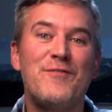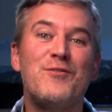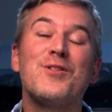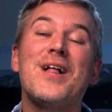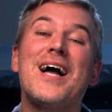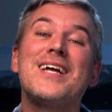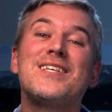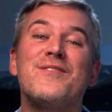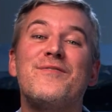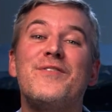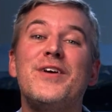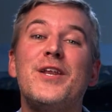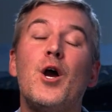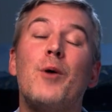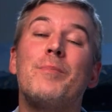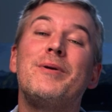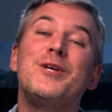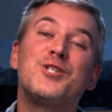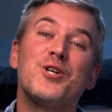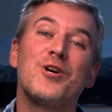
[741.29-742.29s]
If you liked the
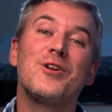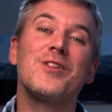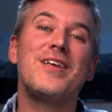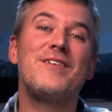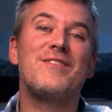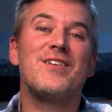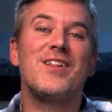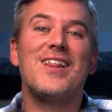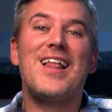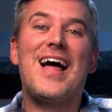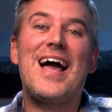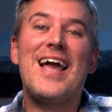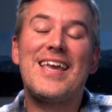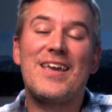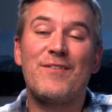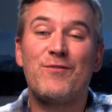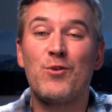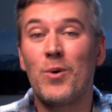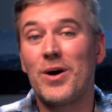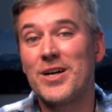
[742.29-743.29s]
video, be sure to leave it a
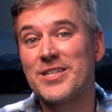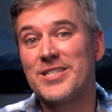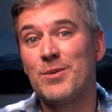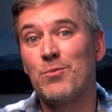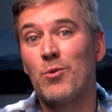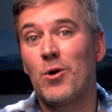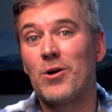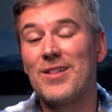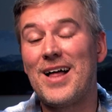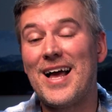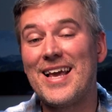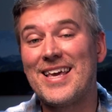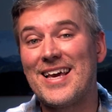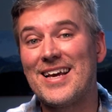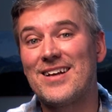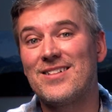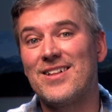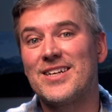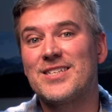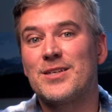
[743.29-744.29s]
like. If you want to see more
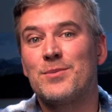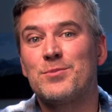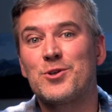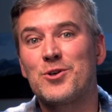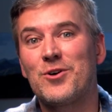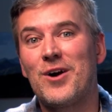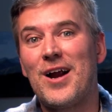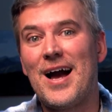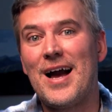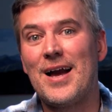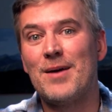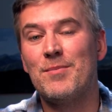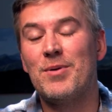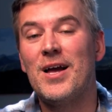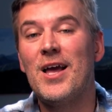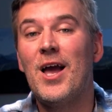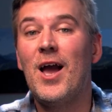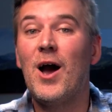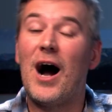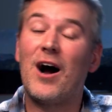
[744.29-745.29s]
like it, click subscribe.